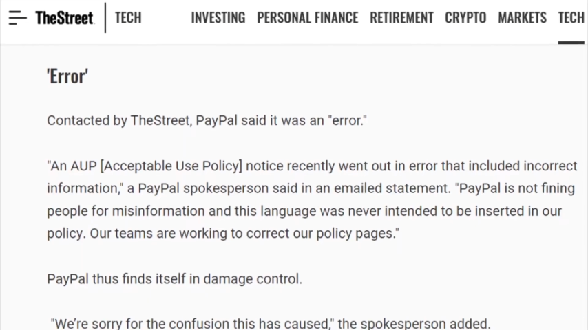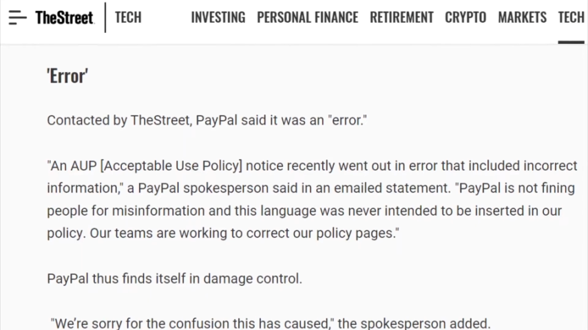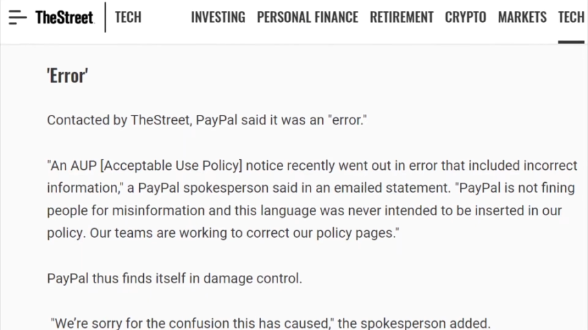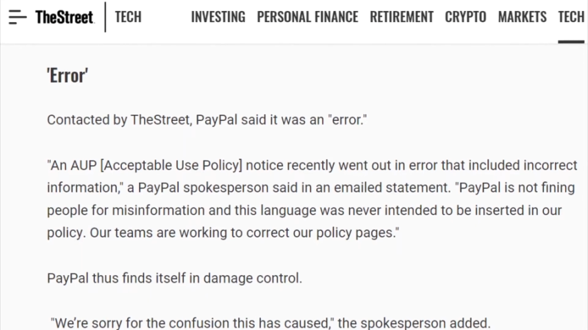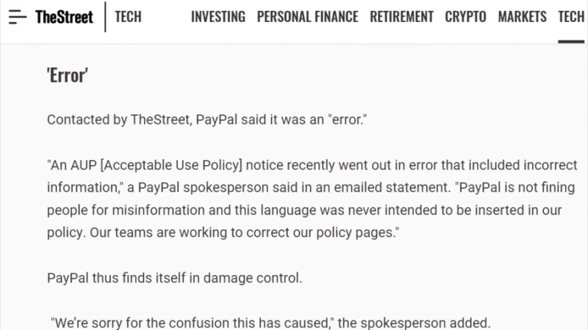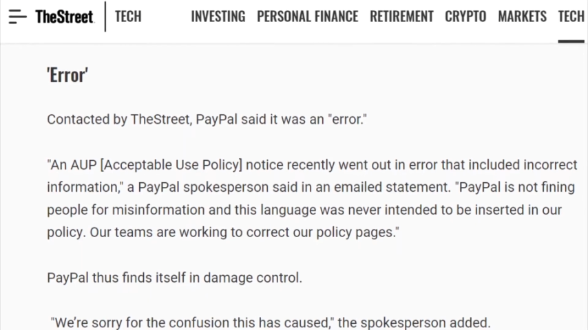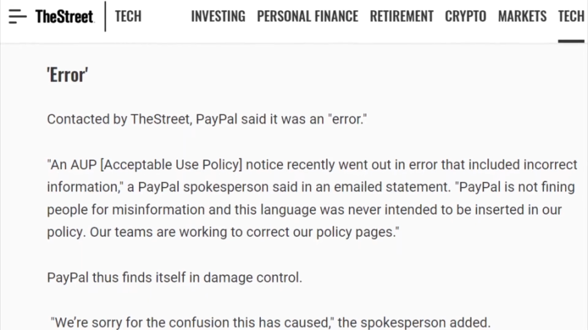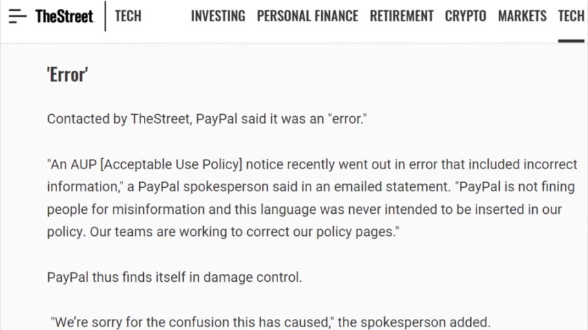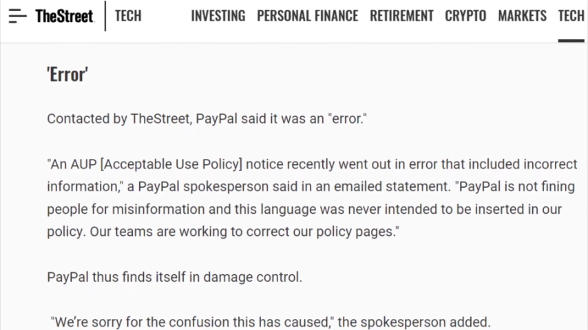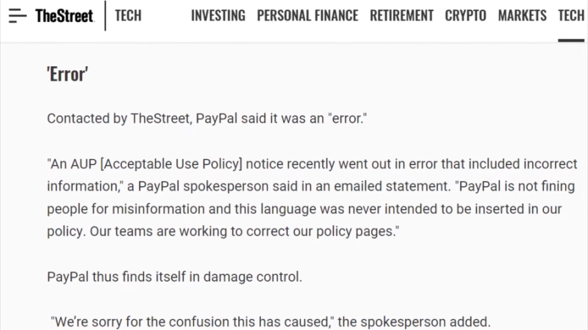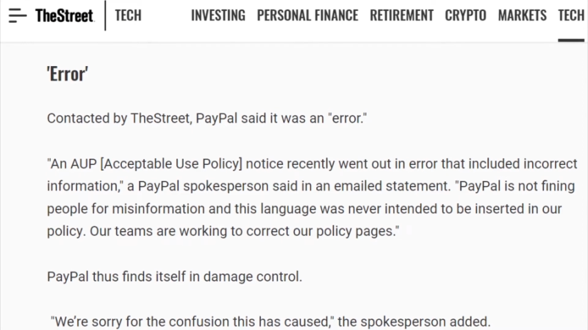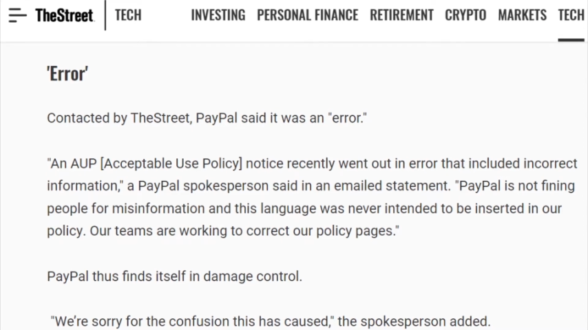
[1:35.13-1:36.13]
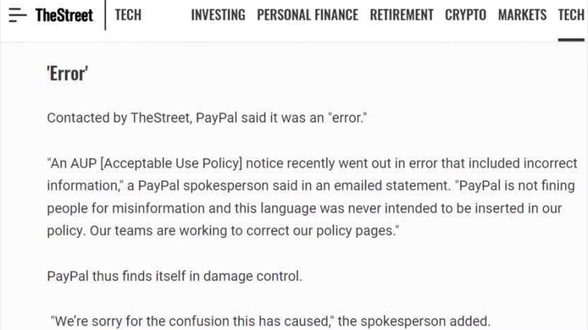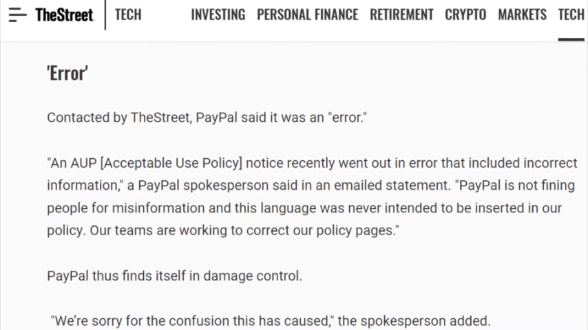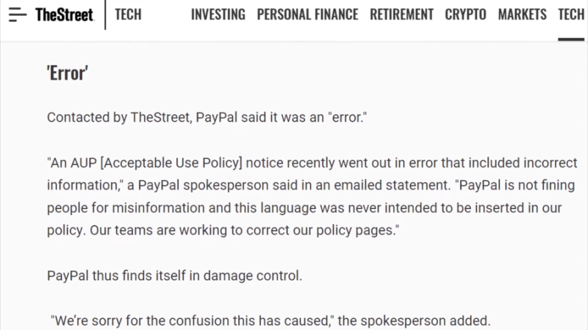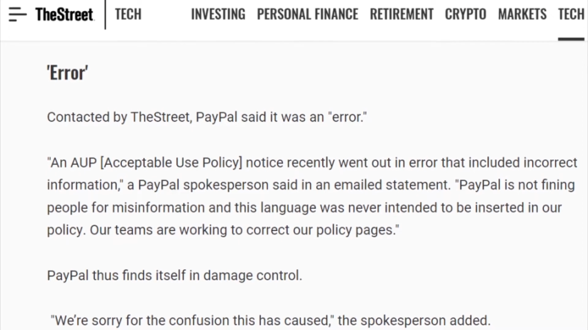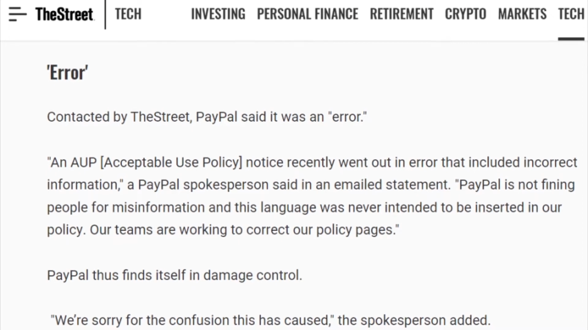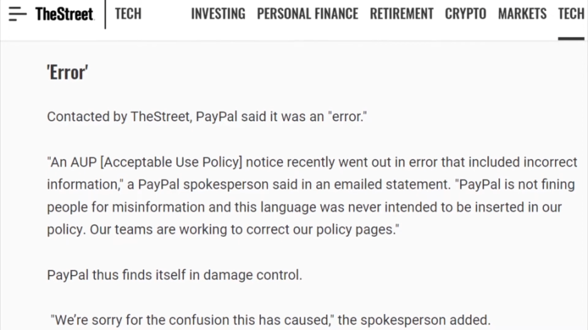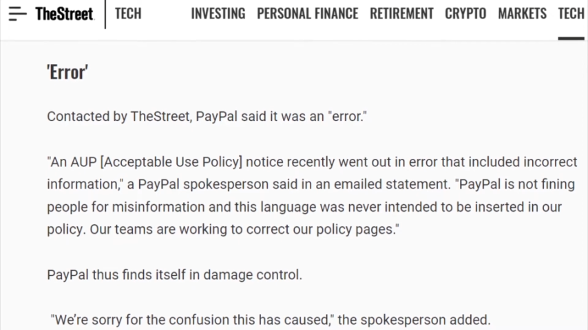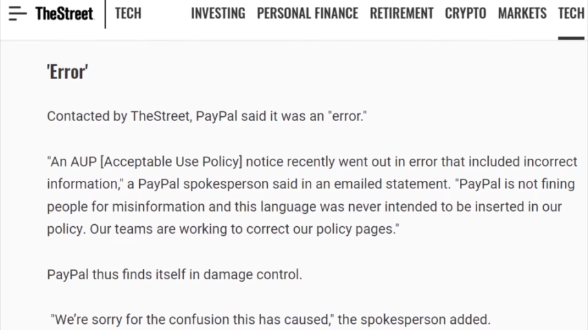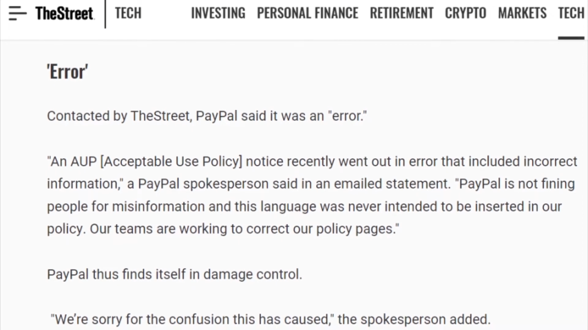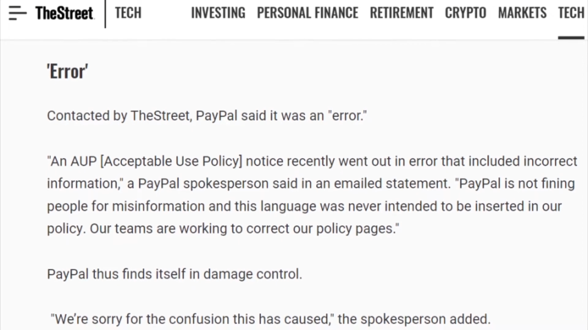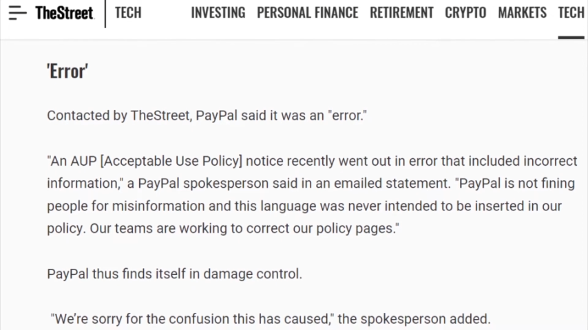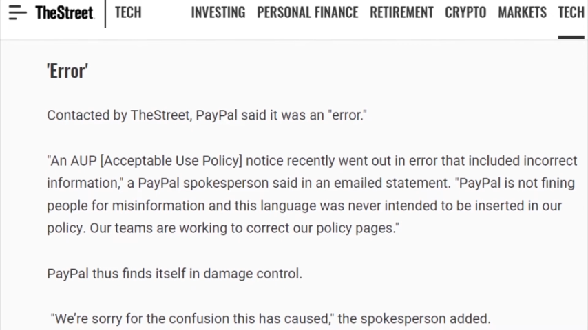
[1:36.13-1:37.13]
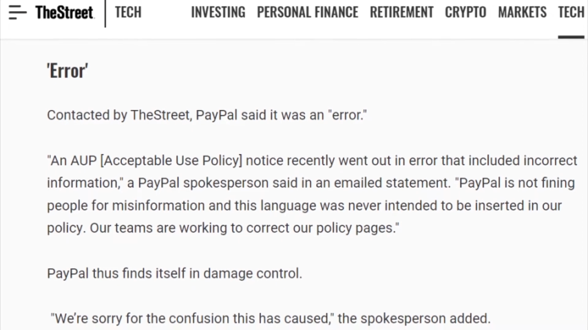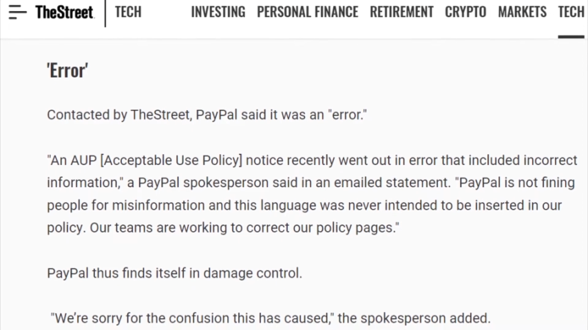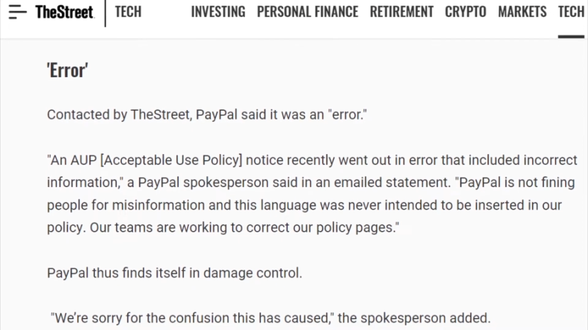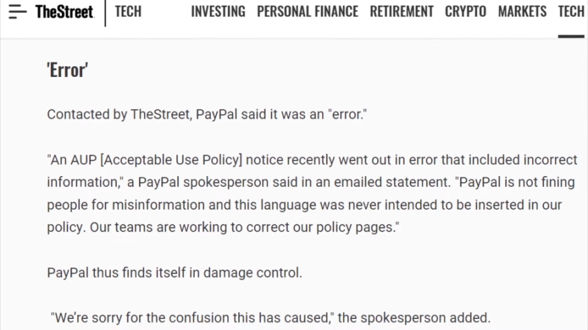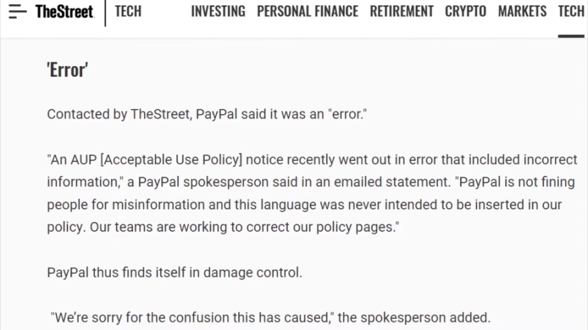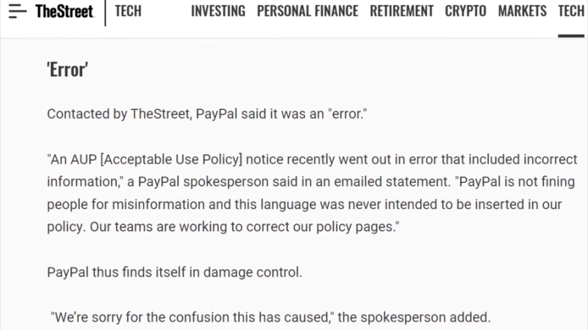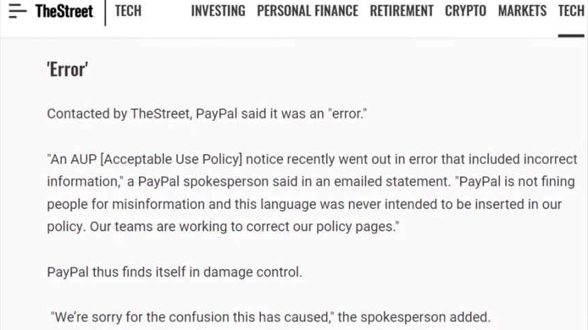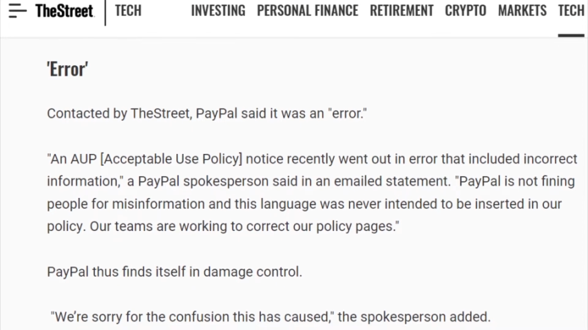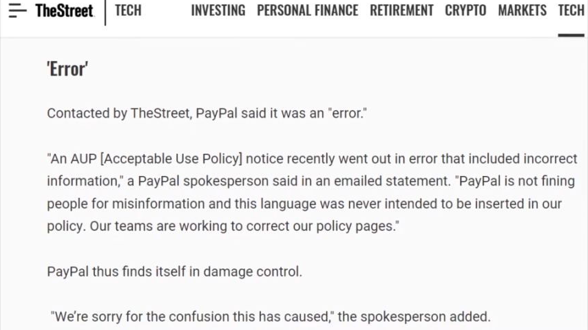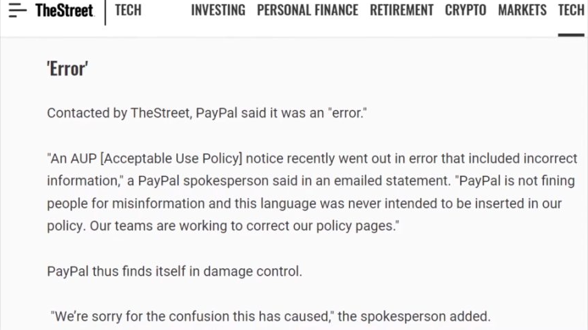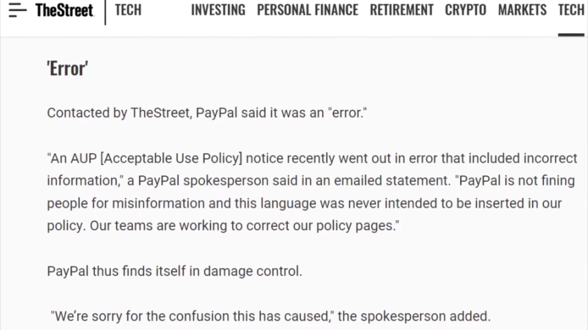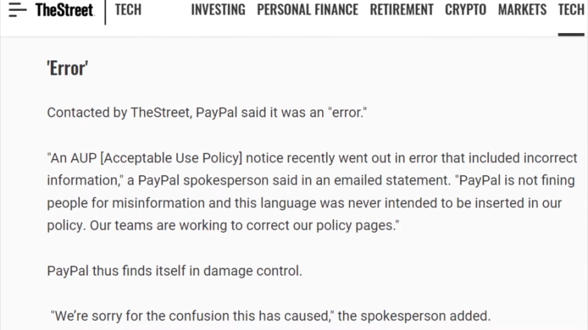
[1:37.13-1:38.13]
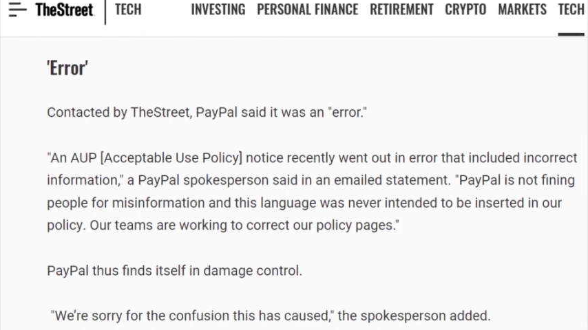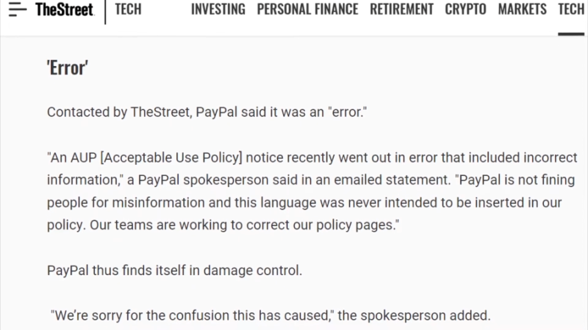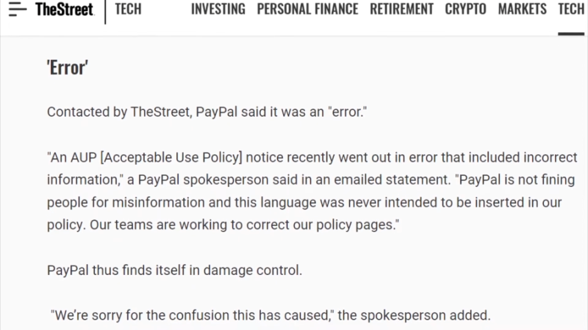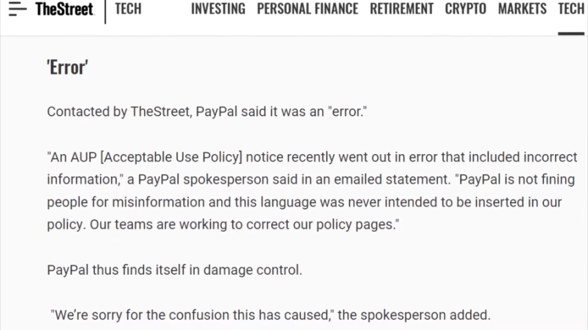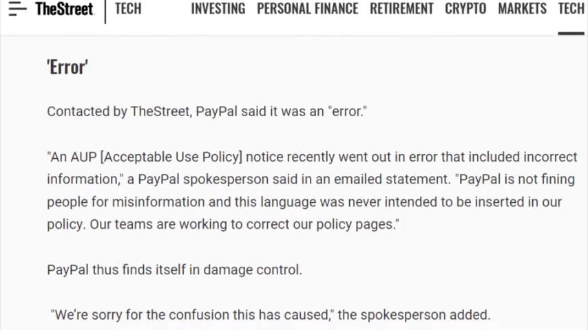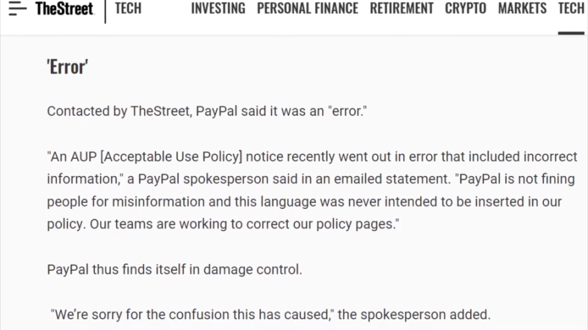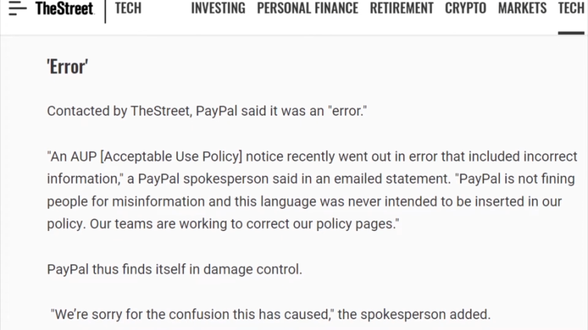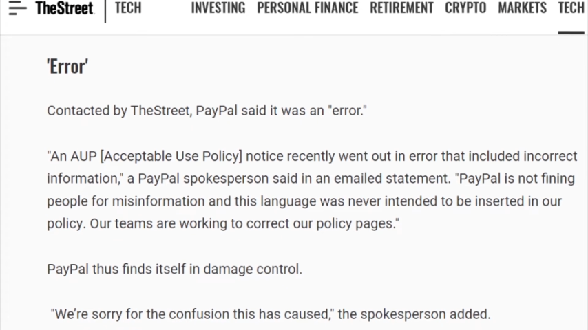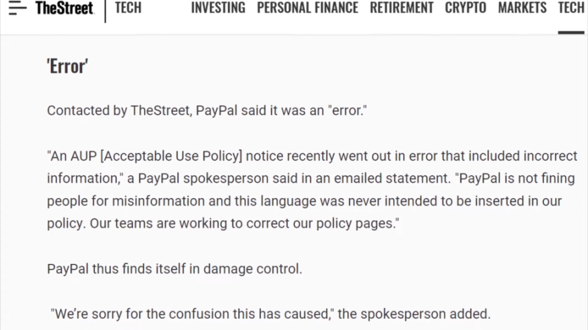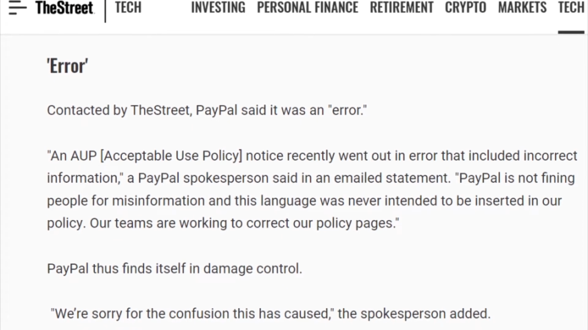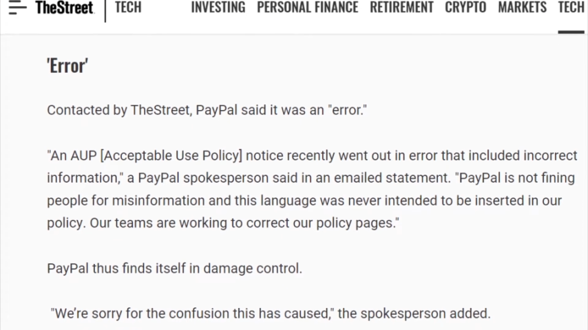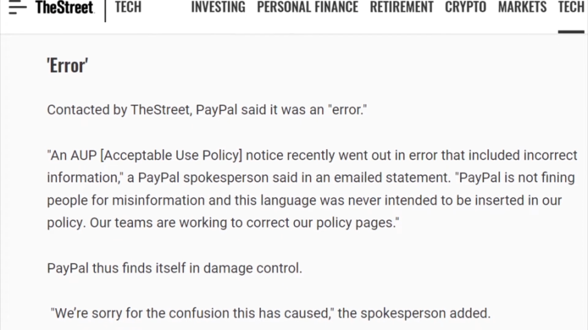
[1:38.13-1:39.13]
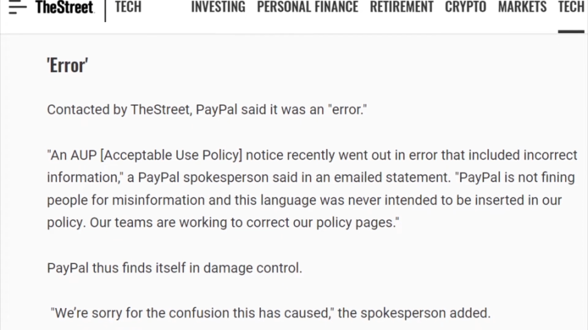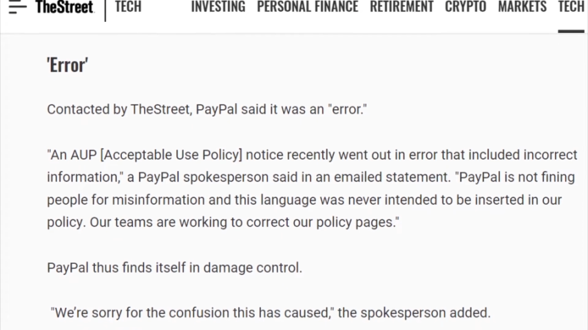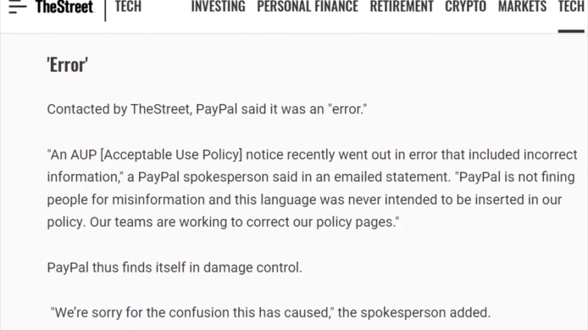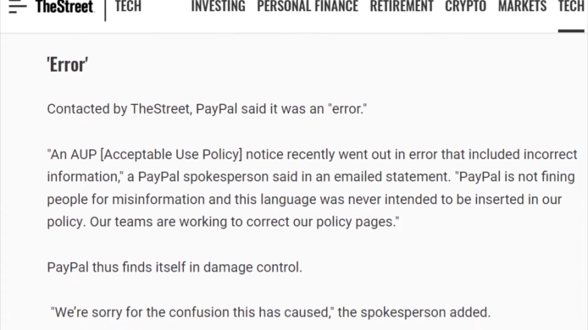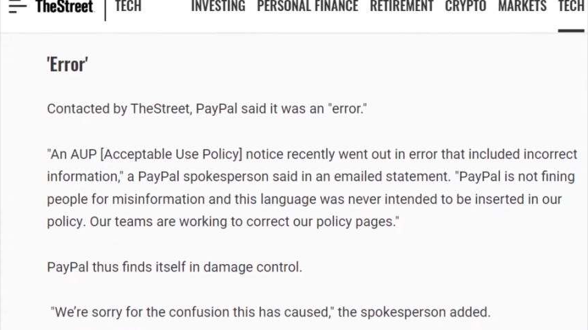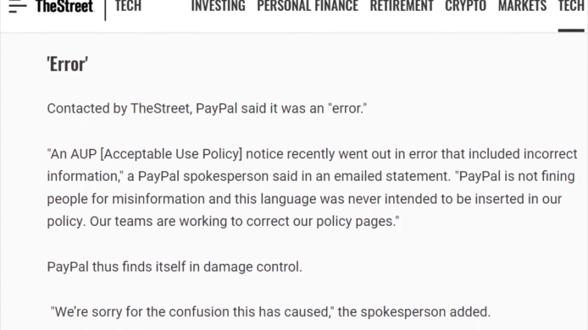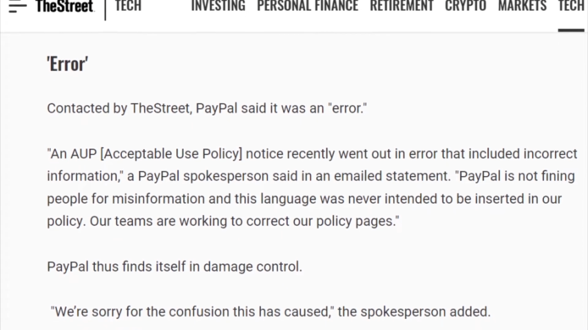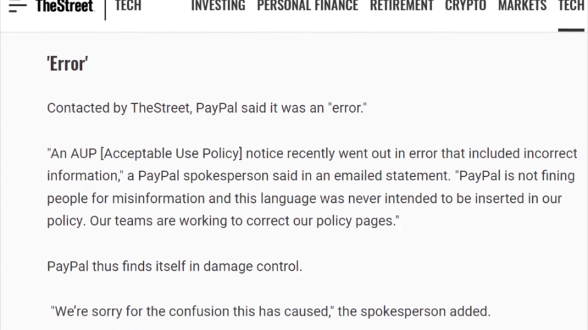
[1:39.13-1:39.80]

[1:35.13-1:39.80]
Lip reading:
Nobody's mouth can be seen.